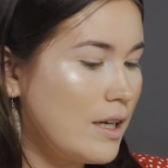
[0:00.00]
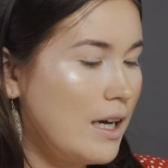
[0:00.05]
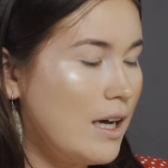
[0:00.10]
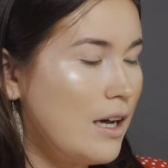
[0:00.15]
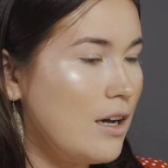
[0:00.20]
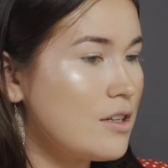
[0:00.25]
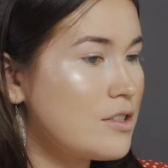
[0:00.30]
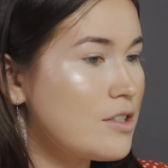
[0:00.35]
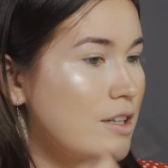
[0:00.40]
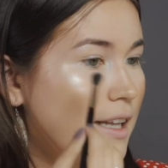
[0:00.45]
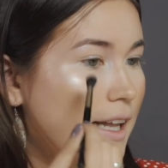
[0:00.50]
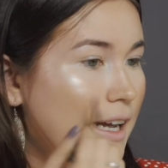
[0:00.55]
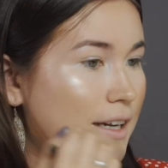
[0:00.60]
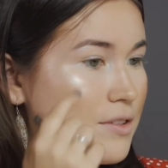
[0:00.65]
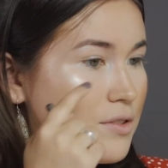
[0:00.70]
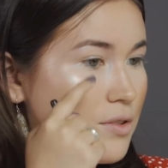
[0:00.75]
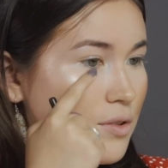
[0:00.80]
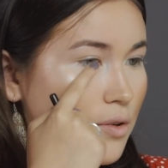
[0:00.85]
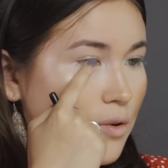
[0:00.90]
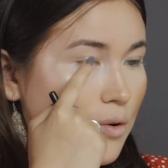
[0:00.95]
I also
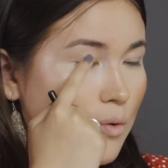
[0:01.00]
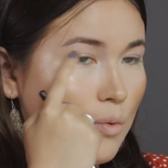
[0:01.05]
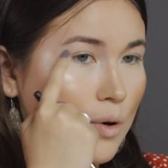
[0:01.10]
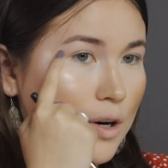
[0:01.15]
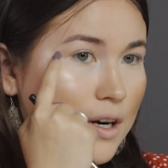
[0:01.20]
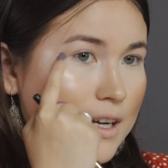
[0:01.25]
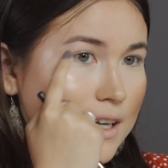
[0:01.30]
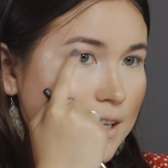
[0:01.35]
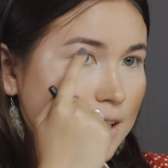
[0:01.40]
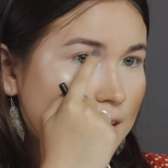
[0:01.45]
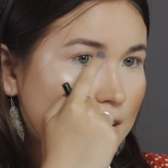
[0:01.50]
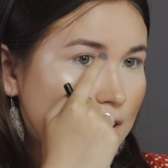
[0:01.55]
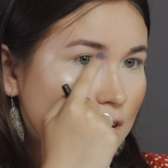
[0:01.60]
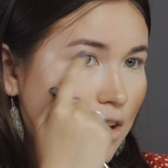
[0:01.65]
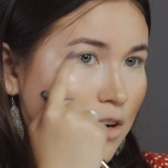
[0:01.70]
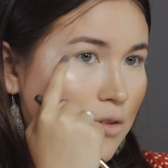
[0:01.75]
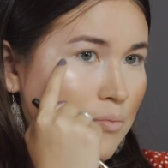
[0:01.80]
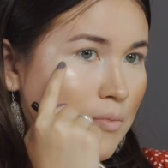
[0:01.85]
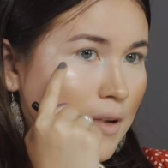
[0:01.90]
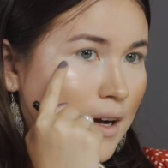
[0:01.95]
like to work a little
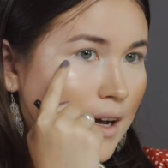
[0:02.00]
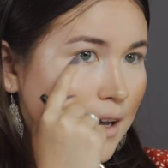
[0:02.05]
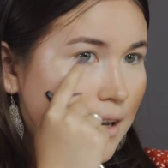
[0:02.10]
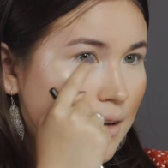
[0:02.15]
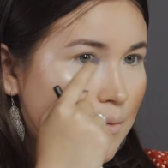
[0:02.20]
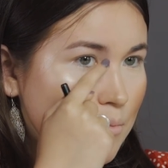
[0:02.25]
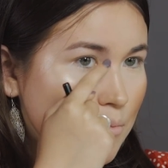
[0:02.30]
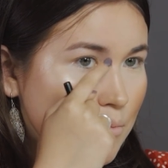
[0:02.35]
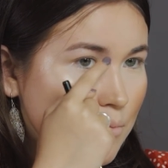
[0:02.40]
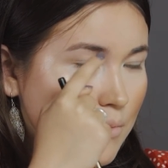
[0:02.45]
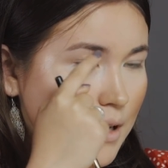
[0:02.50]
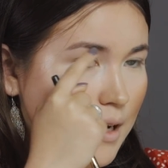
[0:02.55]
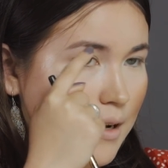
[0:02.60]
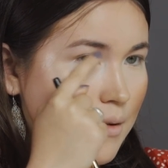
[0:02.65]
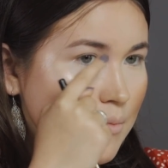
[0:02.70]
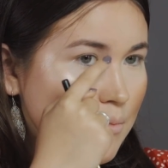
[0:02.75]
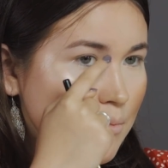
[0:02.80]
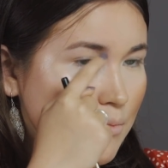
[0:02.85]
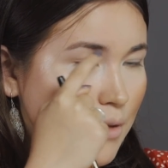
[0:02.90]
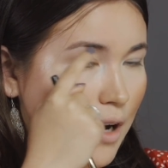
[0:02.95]
on my
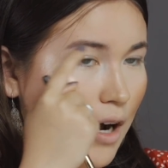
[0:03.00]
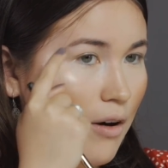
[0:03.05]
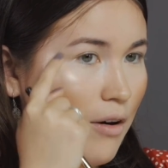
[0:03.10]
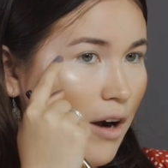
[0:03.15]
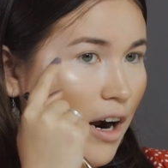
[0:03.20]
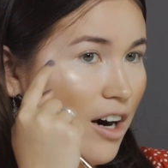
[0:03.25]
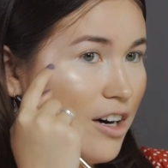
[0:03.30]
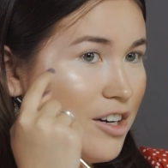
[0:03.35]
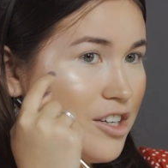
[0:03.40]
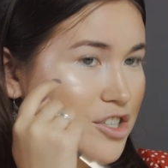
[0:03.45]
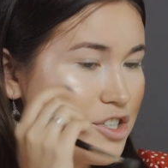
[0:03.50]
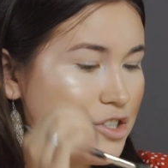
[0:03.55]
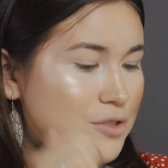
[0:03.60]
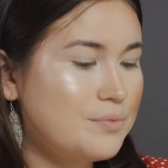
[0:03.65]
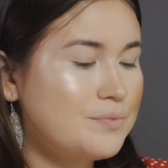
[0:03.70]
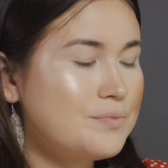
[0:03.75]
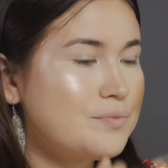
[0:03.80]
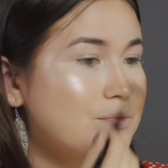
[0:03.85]
brow arch.